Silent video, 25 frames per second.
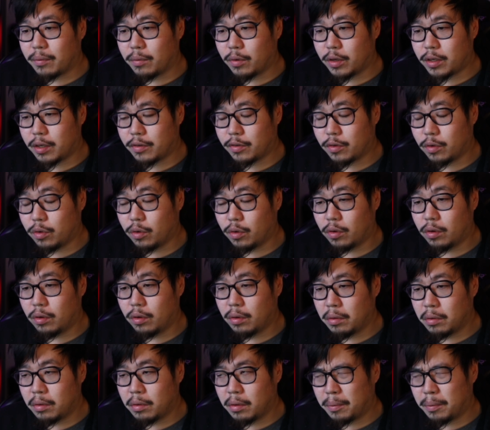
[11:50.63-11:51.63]
which is
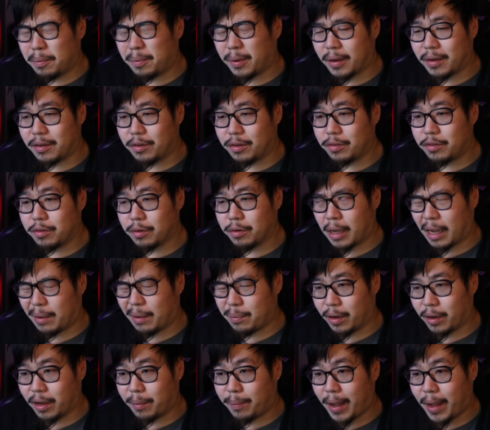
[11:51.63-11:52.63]
cool, but you still
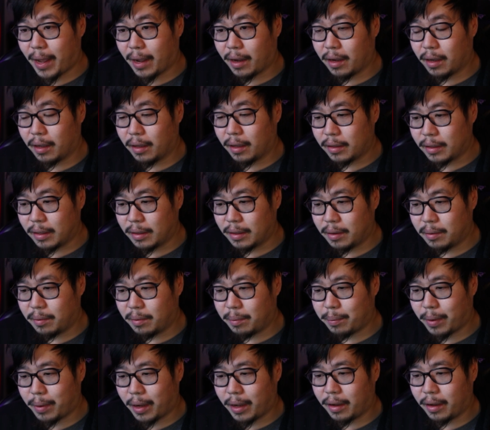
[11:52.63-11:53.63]
can't bring it back.
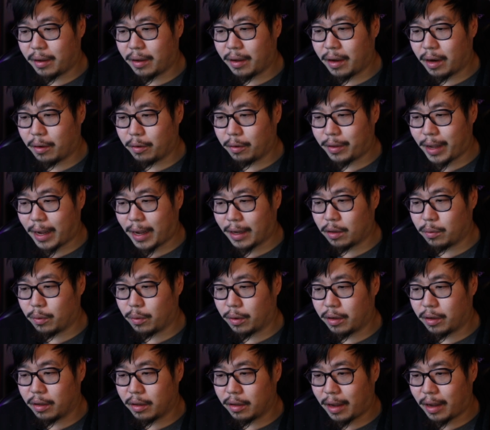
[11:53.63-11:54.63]
My Aerodactyl
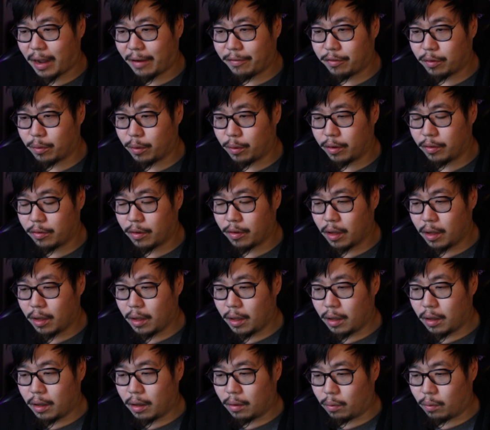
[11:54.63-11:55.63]
will kill it afterwards.
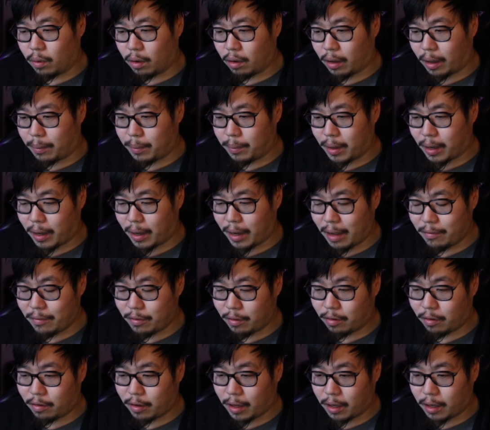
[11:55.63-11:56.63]
Well, I mean, I
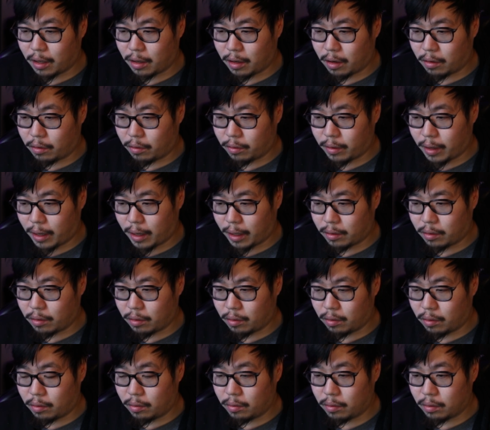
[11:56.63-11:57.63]
have a second
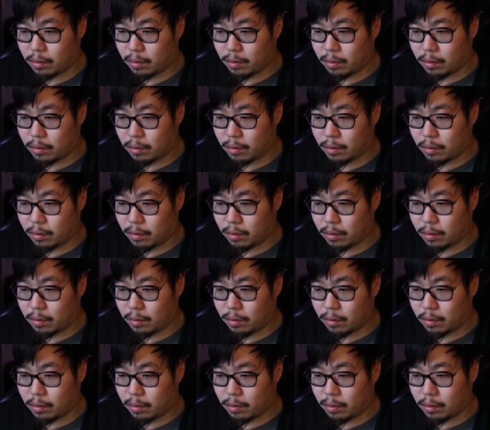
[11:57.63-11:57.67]
Aerodactyl.